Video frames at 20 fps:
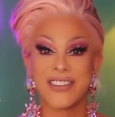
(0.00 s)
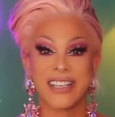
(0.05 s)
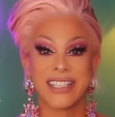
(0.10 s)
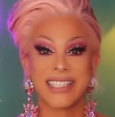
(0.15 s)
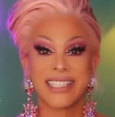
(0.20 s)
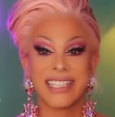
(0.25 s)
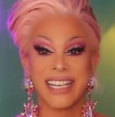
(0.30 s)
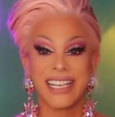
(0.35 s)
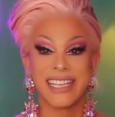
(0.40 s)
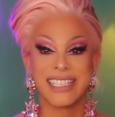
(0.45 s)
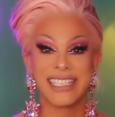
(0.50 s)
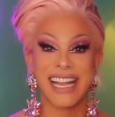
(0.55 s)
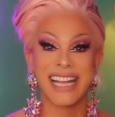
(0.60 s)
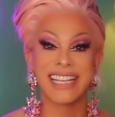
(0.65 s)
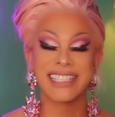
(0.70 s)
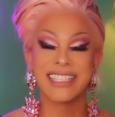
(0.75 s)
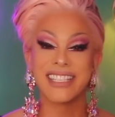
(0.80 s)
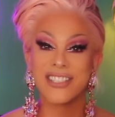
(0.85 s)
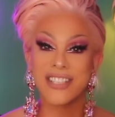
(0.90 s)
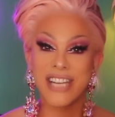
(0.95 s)
a singing
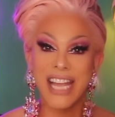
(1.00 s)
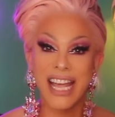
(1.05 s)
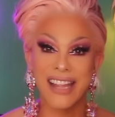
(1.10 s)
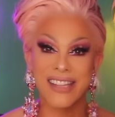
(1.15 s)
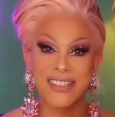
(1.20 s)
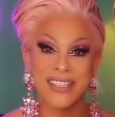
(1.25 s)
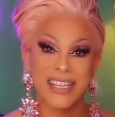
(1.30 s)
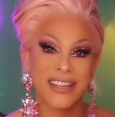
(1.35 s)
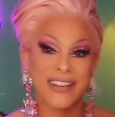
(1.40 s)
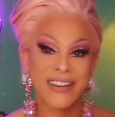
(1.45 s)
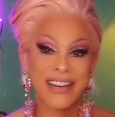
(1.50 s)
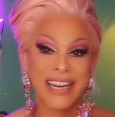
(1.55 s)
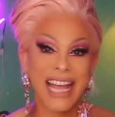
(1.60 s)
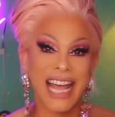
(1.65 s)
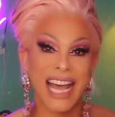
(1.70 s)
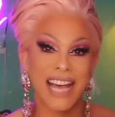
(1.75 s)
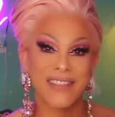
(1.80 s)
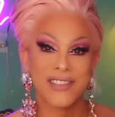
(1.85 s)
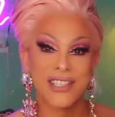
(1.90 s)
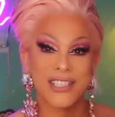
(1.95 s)
dancing challenge that they're gonna
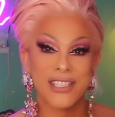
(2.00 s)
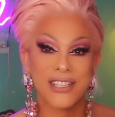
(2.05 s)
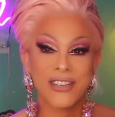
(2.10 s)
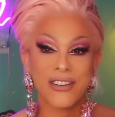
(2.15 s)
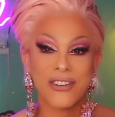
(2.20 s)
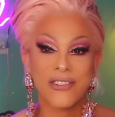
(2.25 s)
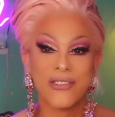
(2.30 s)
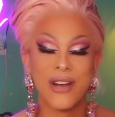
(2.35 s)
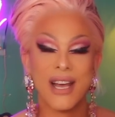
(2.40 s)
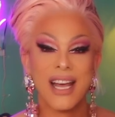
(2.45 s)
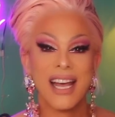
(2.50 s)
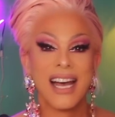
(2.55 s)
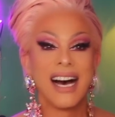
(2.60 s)
have to do.